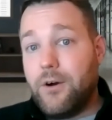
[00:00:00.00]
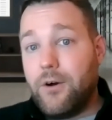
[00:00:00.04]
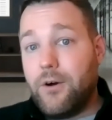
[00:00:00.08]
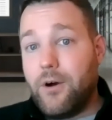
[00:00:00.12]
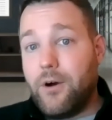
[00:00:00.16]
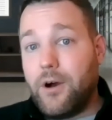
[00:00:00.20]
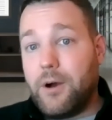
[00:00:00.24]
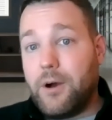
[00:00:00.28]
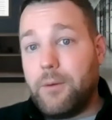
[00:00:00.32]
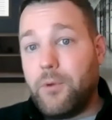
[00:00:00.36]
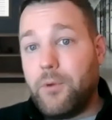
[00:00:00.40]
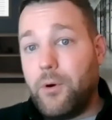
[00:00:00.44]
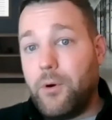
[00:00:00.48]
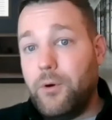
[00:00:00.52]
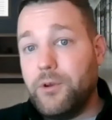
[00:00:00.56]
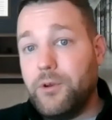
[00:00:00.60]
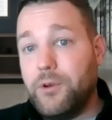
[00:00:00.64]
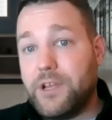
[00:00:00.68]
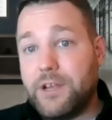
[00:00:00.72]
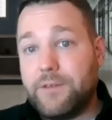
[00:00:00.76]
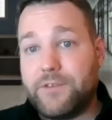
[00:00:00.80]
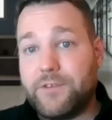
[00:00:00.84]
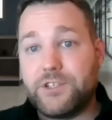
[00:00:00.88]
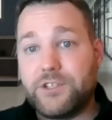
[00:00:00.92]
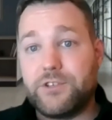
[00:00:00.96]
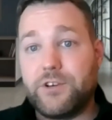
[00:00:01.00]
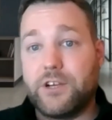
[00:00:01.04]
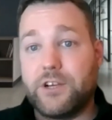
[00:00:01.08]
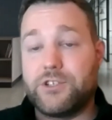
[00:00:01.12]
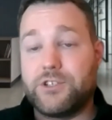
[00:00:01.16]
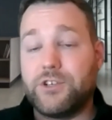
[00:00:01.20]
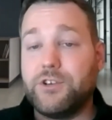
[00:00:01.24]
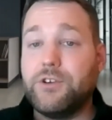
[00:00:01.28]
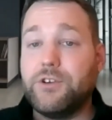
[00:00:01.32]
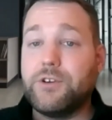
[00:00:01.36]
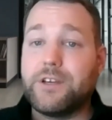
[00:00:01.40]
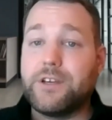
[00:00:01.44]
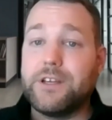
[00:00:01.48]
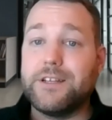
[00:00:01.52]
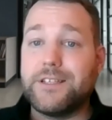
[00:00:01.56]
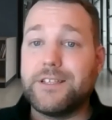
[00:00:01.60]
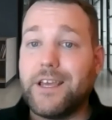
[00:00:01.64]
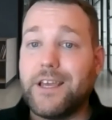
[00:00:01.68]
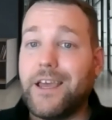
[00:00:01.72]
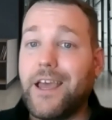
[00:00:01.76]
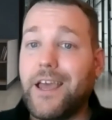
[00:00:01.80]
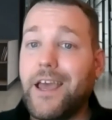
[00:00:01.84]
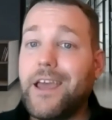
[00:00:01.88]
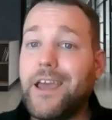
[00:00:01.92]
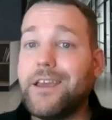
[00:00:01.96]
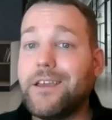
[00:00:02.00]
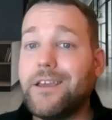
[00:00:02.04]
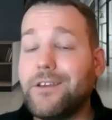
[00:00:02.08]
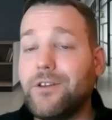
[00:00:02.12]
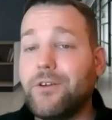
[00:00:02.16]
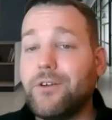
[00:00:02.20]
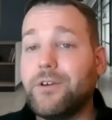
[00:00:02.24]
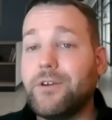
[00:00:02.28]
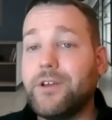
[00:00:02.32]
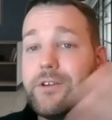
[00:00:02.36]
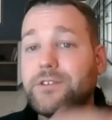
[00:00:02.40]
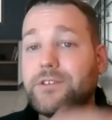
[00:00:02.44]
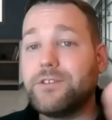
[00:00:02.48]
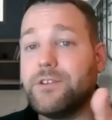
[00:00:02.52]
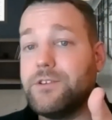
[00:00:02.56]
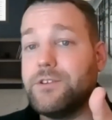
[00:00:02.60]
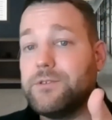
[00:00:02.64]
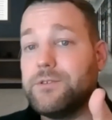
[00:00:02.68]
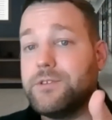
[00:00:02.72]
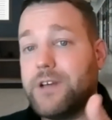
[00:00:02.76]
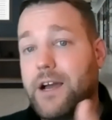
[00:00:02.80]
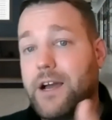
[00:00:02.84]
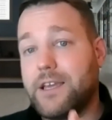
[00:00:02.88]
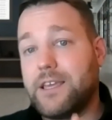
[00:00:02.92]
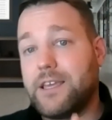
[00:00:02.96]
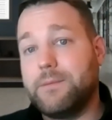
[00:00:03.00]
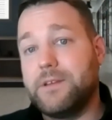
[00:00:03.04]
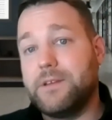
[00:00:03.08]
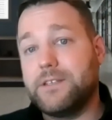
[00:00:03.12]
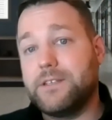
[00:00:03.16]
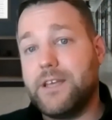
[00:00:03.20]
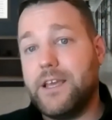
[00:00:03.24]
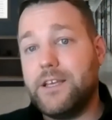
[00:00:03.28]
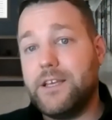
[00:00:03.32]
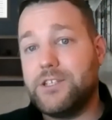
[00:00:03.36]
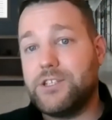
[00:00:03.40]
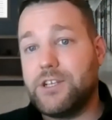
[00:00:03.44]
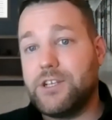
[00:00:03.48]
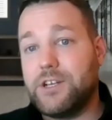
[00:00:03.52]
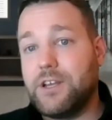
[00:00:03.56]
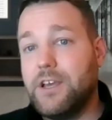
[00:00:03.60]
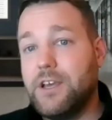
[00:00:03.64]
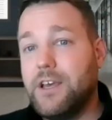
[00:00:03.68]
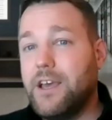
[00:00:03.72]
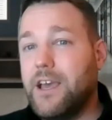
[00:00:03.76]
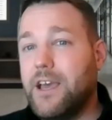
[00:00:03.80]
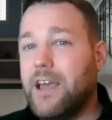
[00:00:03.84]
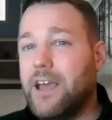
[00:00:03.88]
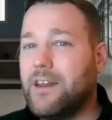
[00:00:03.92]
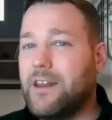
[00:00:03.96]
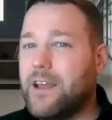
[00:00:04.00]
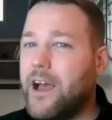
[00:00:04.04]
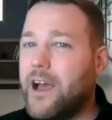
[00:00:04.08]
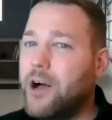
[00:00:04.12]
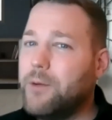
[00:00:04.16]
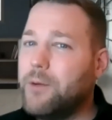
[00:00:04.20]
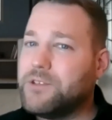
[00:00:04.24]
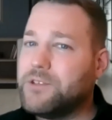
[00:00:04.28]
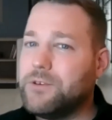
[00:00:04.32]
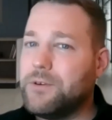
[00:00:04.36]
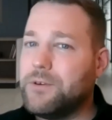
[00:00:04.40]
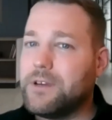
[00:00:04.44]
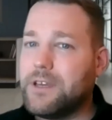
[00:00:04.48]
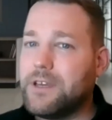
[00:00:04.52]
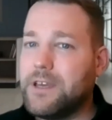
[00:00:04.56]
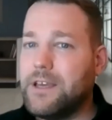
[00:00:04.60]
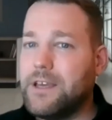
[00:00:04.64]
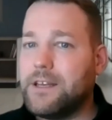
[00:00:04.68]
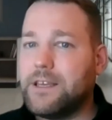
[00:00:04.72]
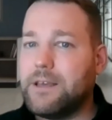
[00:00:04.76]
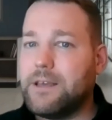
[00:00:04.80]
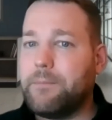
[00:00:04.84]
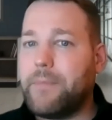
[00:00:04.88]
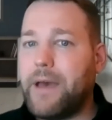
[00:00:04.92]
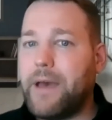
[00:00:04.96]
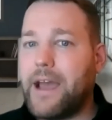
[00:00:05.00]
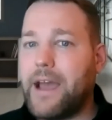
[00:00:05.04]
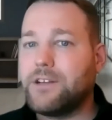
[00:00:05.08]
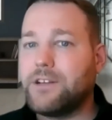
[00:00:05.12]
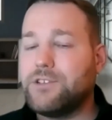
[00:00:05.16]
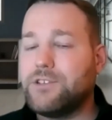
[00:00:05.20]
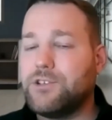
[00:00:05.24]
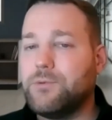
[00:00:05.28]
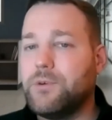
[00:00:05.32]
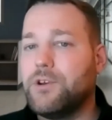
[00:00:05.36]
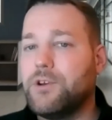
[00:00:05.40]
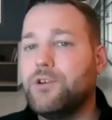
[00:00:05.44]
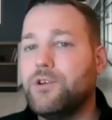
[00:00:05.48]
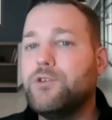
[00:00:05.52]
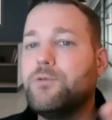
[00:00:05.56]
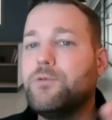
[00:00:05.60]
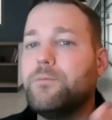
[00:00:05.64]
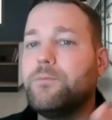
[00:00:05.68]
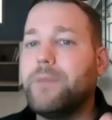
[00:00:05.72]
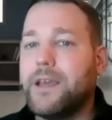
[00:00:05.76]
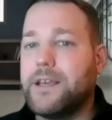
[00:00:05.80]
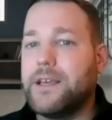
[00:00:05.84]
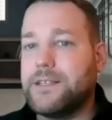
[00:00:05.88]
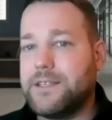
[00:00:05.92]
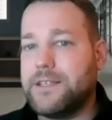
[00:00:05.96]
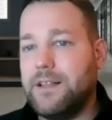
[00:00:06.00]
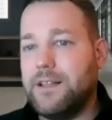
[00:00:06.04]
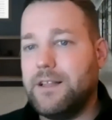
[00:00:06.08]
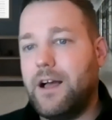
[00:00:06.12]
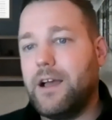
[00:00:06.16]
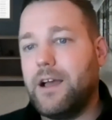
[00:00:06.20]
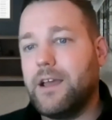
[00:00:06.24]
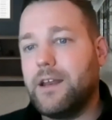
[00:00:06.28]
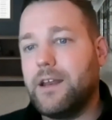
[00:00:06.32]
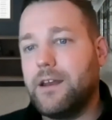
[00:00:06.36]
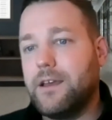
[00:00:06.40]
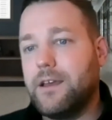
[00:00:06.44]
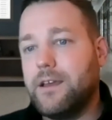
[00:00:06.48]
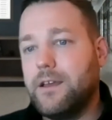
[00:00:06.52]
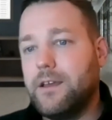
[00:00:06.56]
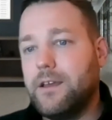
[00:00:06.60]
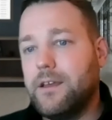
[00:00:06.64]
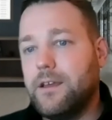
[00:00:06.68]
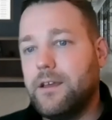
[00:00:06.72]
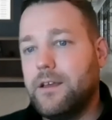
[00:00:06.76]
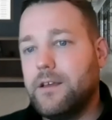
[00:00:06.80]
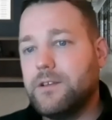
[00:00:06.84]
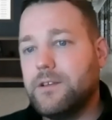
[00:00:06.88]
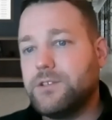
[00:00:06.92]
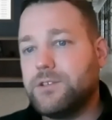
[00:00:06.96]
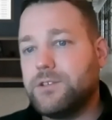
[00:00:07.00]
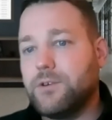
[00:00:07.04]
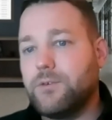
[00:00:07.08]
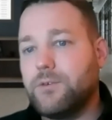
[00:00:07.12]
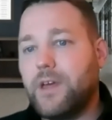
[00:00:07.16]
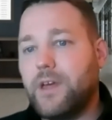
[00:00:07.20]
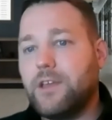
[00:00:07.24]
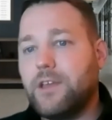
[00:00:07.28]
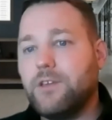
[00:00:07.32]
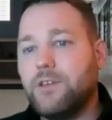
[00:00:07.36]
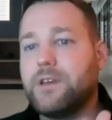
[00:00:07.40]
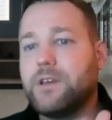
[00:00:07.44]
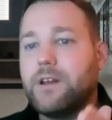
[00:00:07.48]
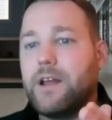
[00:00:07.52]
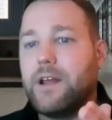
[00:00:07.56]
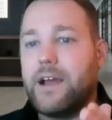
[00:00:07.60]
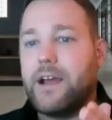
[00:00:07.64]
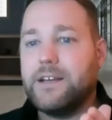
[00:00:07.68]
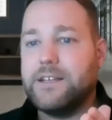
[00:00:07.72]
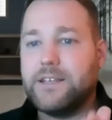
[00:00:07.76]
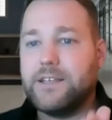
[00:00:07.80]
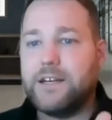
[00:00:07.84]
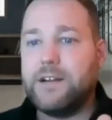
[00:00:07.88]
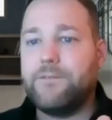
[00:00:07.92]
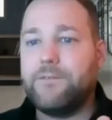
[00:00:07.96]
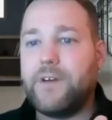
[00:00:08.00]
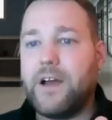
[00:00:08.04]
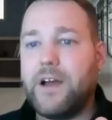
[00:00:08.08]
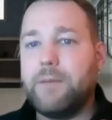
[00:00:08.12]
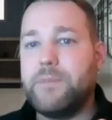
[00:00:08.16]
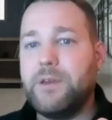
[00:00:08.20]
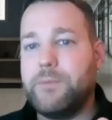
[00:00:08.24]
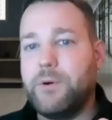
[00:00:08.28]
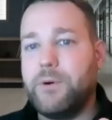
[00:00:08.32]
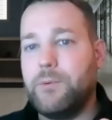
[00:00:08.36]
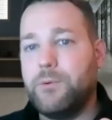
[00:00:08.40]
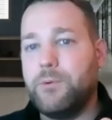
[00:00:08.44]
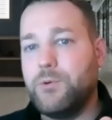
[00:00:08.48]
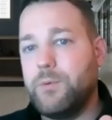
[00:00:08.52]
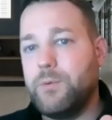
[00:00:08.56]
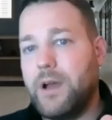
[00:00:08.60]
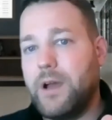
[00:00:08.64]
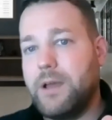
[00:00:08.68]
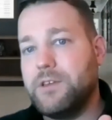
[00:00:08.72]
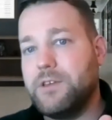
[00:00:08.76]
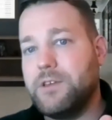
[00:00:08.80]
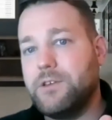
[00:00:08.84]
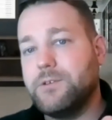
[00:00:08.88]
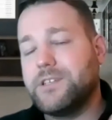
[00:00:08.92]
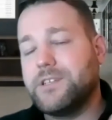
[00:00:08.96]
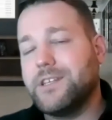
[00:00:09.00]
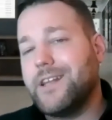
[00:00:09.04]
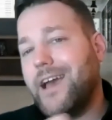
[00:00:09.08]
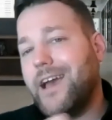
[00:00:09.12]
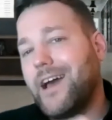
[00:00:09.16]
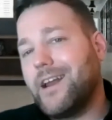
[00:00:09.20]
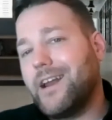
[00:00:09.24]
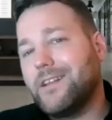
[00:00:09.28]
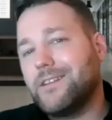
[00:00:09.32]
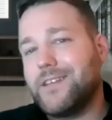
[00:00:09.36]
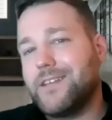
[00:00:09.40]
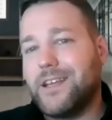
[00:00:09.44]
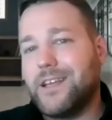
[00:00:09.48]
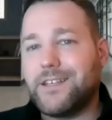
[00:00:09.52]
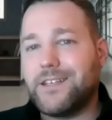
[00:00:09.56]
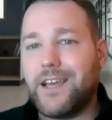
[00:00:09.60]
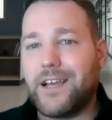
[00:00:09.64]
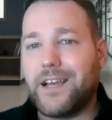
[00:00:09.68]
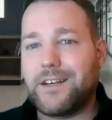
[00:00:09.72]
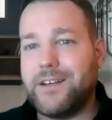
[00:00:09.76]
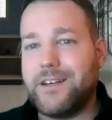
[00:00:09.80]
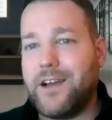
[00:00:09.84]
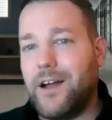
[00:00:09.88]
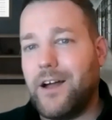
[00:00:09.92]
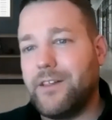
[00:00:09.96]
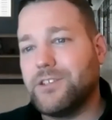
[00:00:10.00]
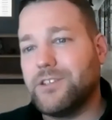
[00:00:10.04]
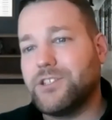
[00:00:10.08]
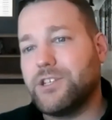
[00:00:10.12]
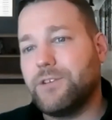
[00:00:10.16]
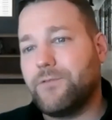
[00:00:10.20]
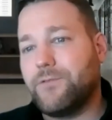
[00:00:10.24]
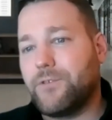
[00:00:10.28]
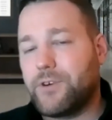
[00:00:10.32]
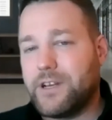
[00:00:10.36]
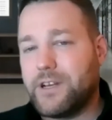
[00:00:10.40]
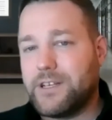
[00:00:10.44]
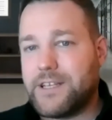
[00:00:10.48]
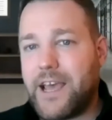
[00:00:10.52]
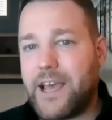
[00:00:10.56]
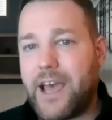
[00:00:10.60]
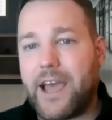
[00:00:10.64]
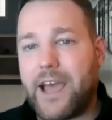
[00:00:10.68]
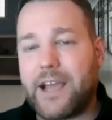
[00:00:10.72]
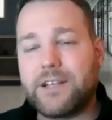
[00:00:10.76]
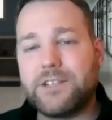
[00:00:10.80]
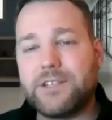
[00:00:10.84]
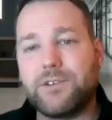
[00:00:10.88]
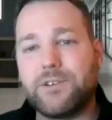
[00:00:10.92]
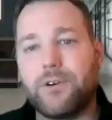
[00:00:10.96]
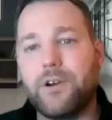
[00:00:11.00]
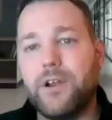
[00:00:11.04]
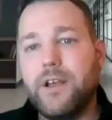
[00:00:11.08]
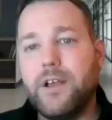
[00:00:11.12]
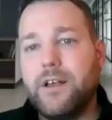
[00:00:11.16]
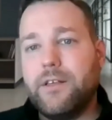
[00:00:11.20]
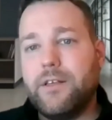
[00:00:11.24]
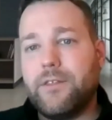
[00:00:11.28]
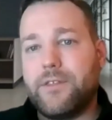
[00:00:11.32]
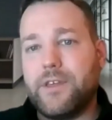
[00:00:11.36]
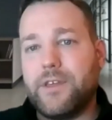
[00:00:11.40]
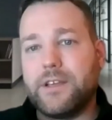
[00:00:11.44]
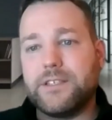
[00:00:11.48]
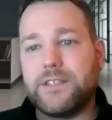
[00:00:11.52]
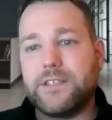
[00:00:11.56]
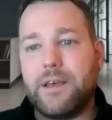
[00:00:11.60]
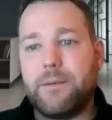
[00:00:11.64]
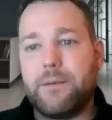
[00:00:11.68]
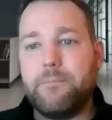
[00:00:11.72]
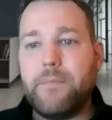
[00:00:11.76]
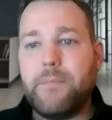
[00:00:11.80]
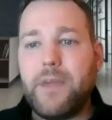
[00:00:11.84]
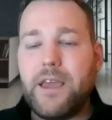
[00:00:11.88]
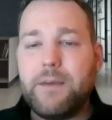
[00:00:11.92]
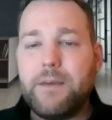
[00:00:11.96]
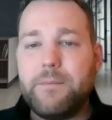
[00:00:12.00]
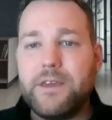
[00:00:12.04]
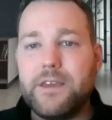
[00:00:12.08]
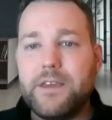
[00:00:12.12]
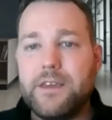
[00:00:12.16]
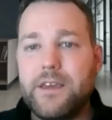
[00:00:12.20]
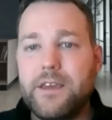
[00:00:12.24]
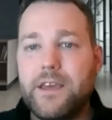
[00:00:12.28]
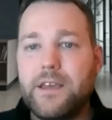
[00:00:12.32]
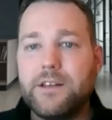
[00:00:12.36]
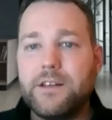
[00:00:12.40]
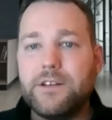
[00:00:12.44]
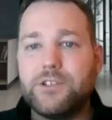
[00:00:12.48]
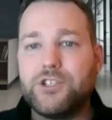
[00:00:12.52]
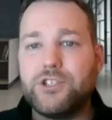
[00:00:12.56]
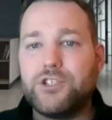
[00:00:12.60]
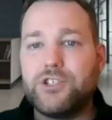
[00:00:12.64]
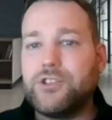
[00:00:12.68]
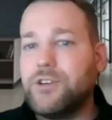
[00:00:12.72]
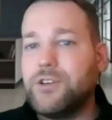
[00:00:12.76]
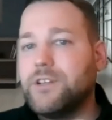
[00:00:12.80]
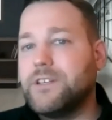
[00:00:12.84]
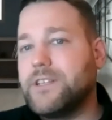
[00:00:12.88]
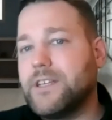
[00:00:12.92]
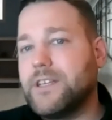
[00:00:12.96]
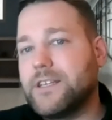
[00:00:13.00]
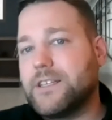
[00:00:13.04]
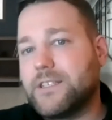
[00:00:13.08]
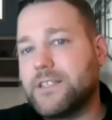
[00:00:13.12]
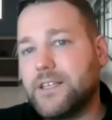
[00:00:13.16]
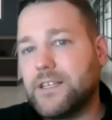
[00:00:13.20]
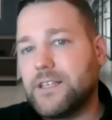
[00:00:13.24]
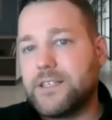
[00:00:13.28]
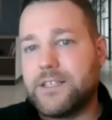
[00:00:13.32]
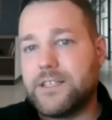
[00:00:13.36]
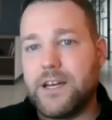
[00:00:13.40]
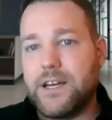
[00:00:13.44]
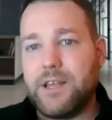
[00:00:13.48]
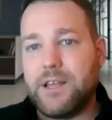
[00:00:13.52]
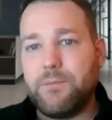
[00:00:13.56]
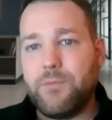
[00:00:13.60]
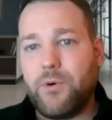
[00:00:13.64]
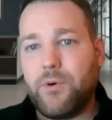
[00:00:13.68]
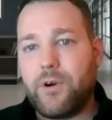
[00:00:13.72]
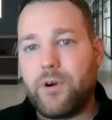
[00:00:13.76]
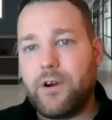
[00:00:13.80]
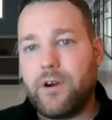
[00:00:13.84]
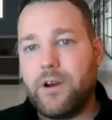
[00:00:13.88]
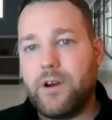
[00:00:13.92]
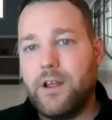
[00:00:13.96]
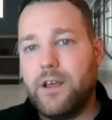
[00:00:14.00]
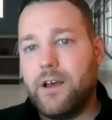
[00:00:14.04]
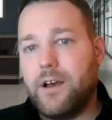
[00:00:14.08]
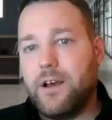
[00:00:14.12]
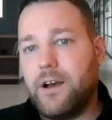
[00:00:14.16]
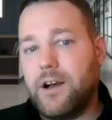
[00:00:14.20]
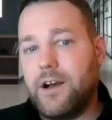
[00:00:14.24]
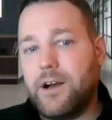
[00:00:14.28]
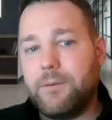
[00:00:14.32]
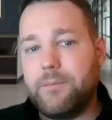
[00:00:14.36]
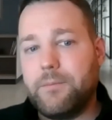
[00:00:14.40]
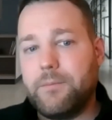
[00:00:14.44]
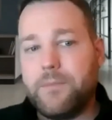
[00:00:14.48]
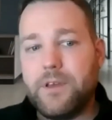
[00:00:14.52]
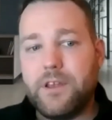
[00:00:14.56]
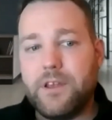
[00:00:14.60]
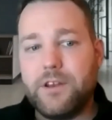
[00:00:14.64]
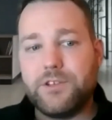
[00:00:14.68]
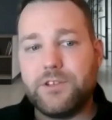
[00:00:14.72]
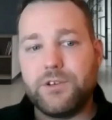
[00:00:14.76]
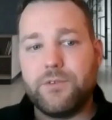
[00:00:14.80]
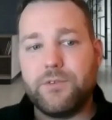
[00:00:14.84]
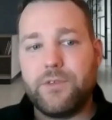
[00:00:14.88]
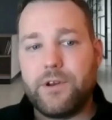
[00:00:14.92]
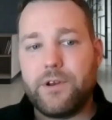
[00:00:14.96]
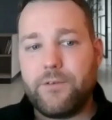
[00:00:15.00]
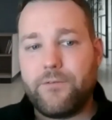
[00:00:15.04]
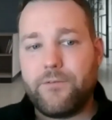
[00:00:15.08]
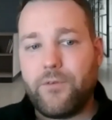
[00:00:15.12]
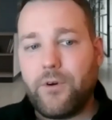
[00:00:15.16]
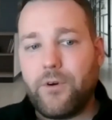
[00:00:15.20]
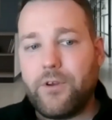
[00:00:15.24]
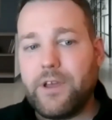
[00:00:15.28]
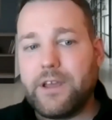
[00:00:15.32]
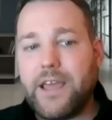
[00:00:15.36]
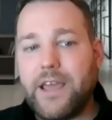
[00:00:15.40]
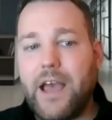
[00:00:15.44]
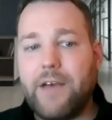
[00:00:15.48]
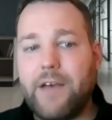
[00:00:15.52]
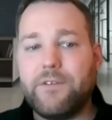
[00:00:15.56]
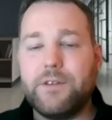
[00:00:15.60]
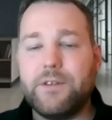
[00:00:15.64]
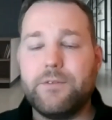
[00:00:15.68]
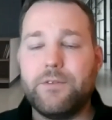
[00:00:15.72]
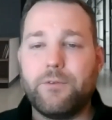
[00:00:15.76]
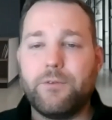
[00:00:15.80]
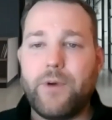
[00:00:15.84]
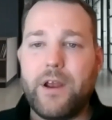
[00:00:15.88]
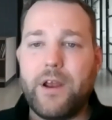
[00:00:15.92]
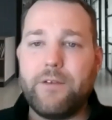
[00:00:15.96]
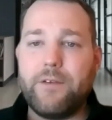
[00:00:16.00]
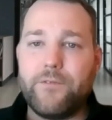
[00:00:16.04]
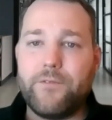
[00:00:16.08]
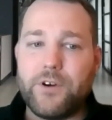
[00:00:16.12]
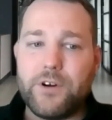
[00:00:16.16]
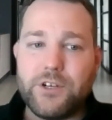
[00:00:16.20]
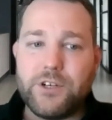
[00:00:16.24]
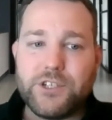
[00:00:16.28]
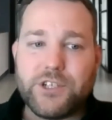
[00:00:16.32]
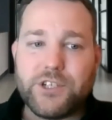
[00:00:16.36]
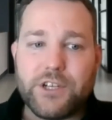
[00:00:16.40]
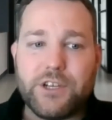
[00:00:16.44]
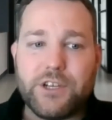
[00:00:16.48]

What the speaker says: old infrastructure, you can say, hey, here's the new documentation. And then it helps you again get back to a new baseline, so that you can identify people who might be using out-of-date technology for attacks or things that maybe shouldn't exist anymore. And so therefore, like having the right version